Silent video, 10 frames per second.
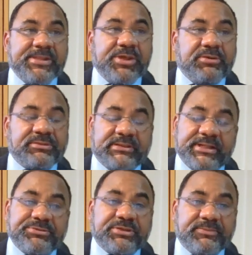Those
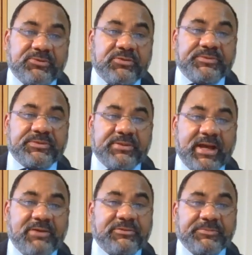leadership groups are
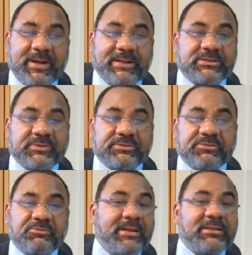not responsible to
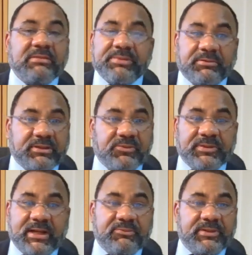run the building.
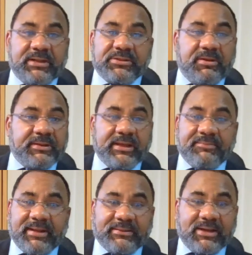We're not talking
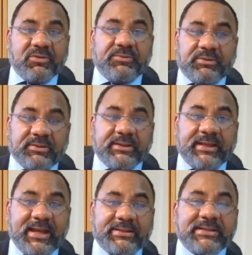about that. What we're looking
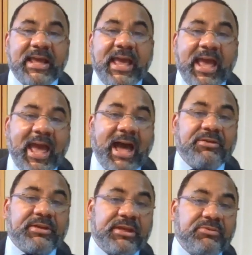at is how
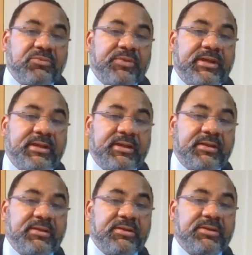can we
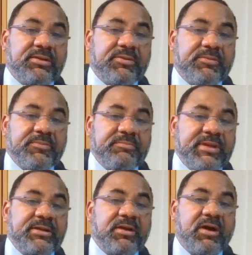
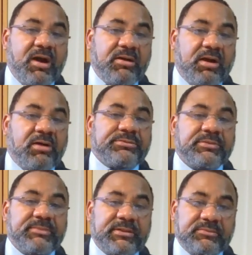meet our
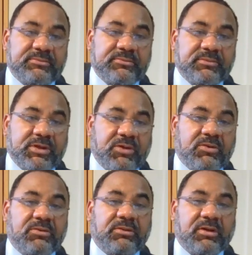ultimate
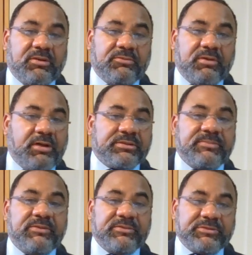goal, our
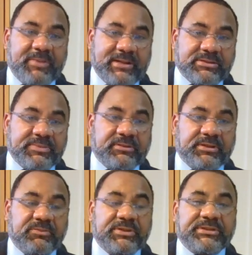ultimate
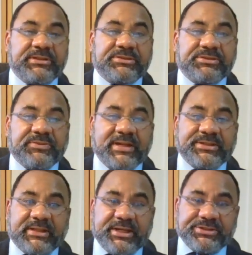responsibility, which is to
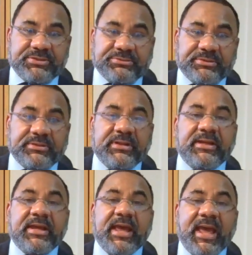educate children
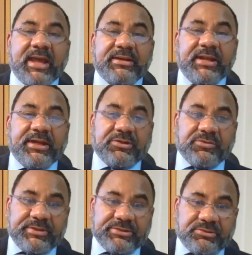and
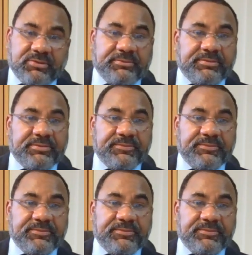increase growth.